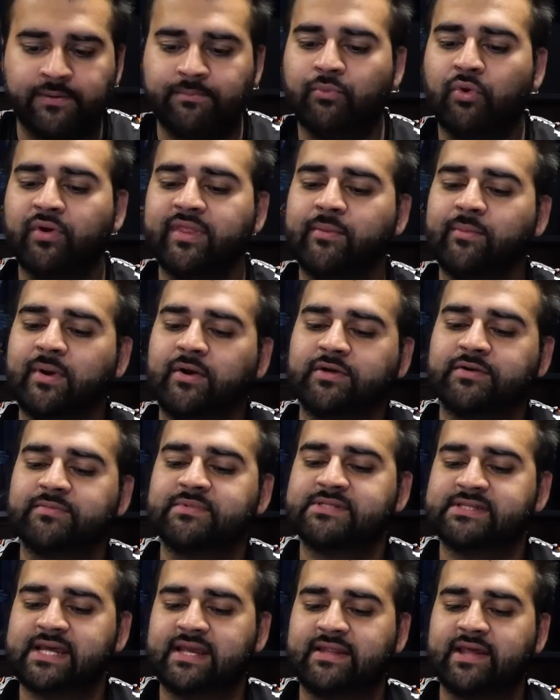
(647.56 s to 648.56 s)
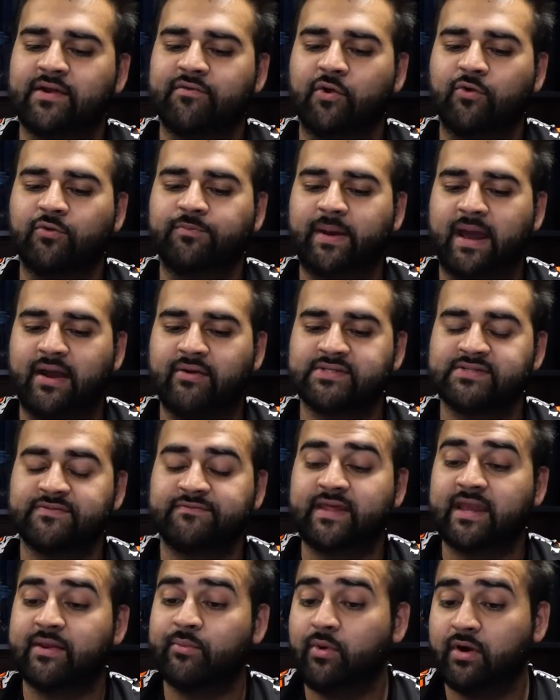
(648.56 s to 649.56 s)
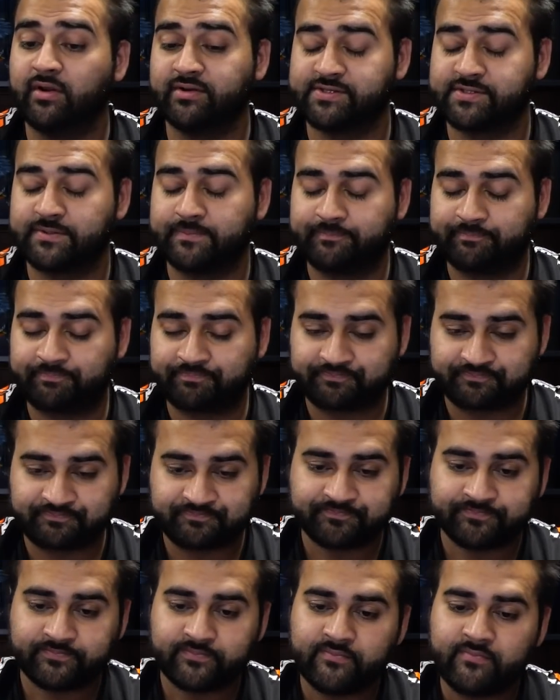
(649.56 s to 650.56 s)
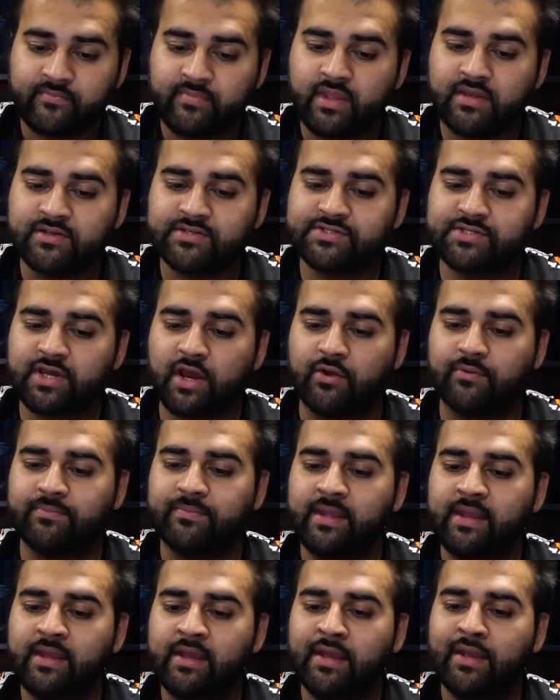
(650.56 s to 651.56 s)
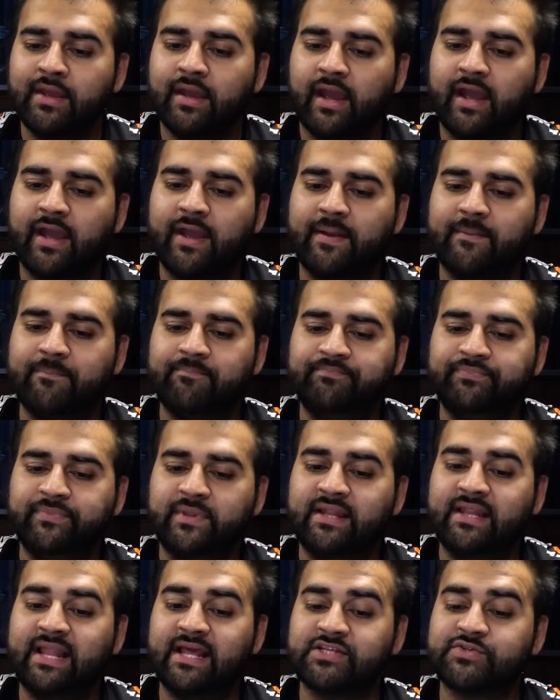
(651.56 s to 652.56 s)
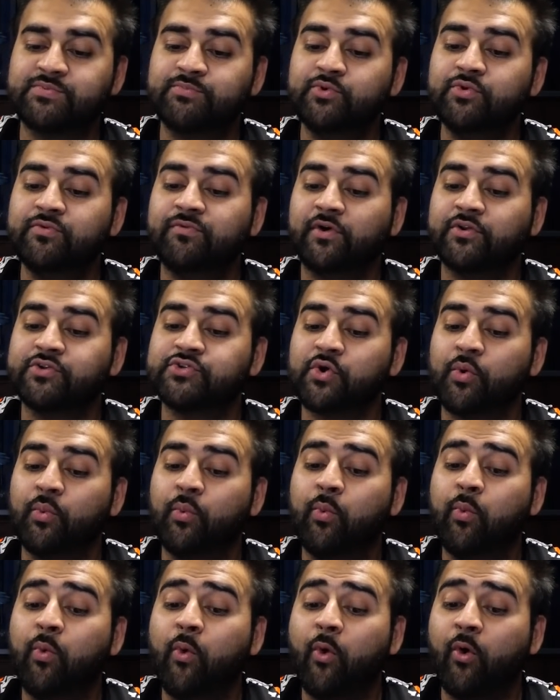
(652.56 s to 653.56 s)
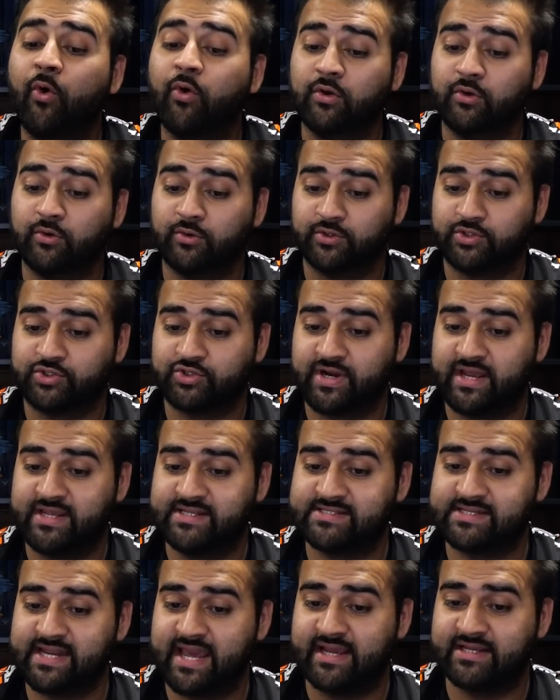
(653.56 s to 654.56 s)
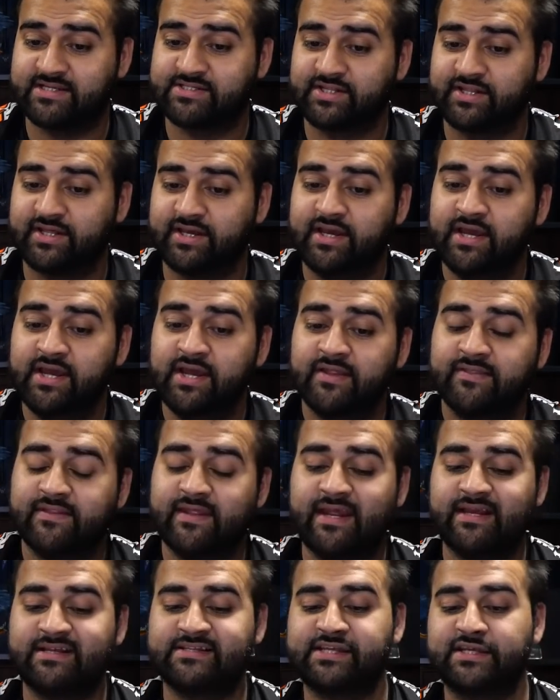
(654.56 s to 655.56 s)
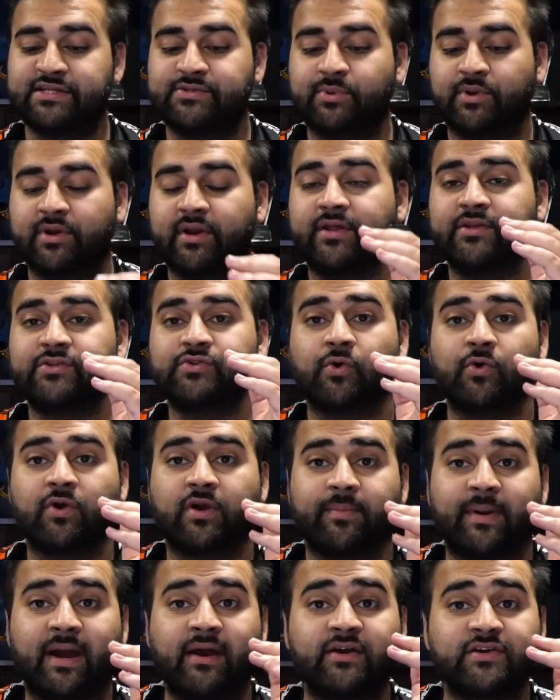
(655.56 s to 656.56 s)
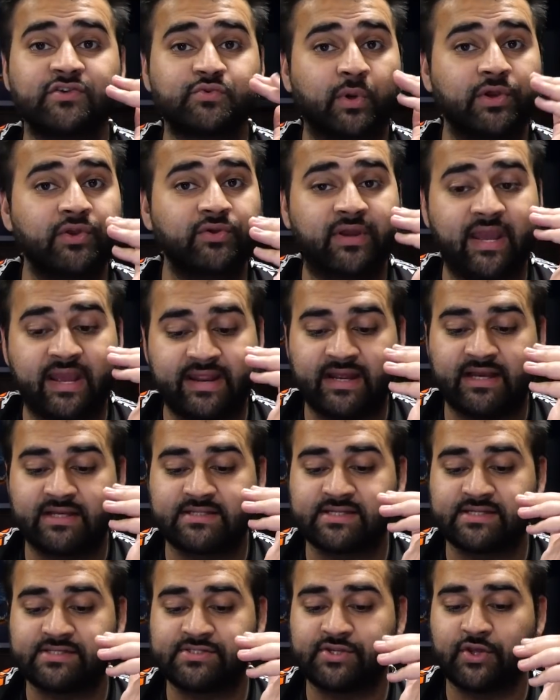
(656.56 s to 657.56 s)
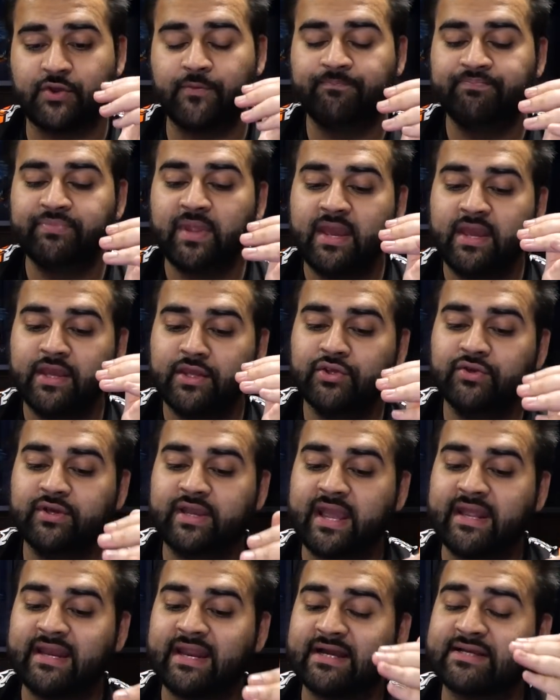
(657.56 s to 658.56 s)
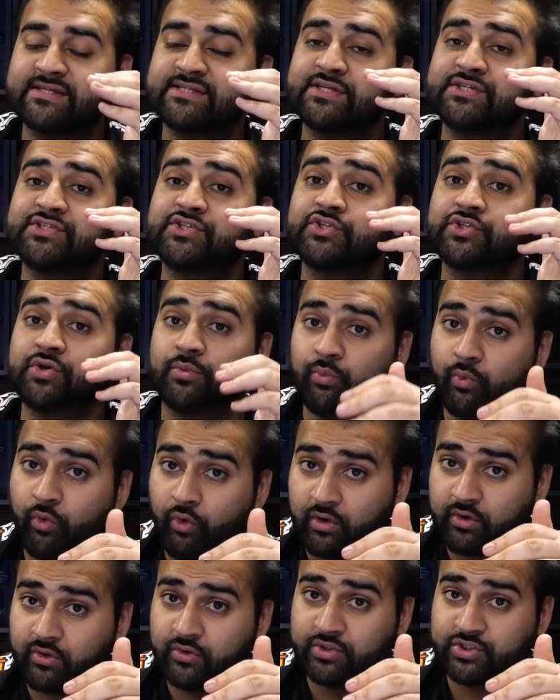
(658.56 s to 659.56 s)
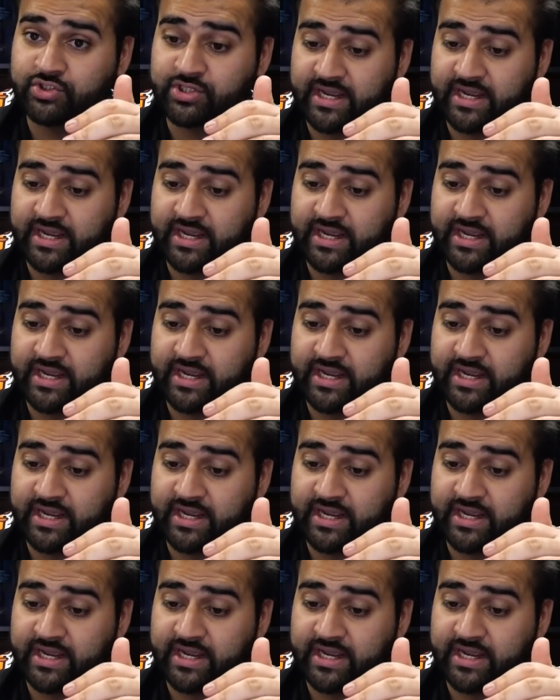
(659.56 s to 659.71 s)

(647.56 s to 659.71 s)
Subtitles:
More than welcome to take their old powers if they want. So, let's move on to Warlord traits next. So the next things we're going to talk about, because what you gain access to some Warlord